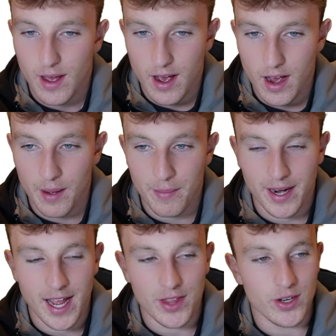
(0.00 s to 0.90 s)

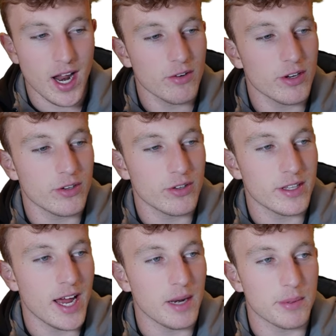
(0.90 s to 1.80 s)
Again, they're not really doing the
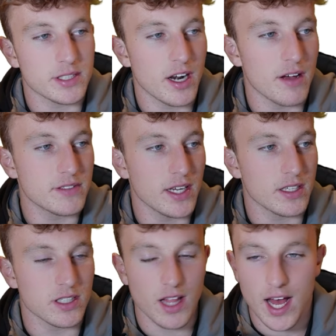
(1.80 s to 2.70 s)
90% off
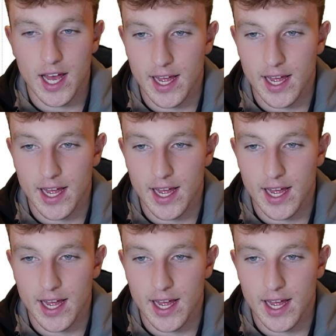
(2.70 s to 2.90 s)
sales a lot.